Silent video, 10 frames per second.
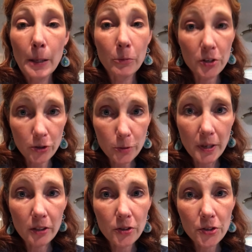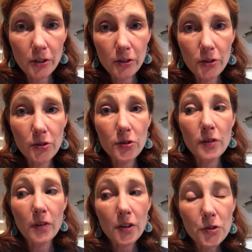Research Medical Center nurses
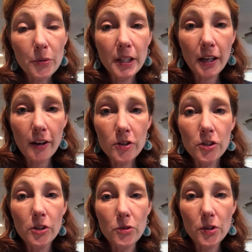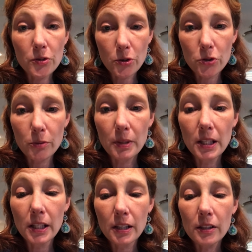have also engaged in using social
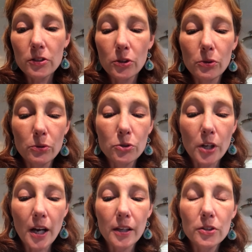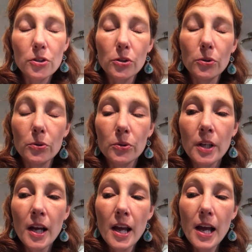media to try to
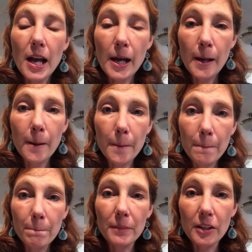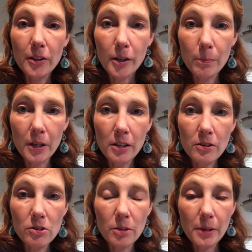get their
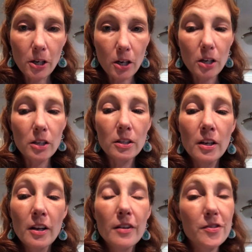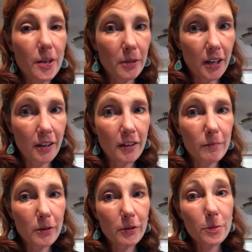opinions to be heard. Some, again, have
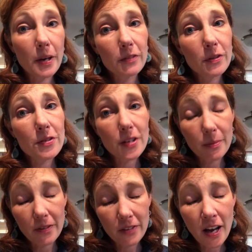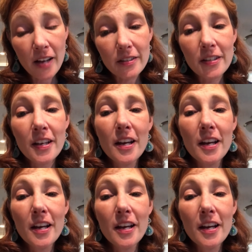been respectful, some have not.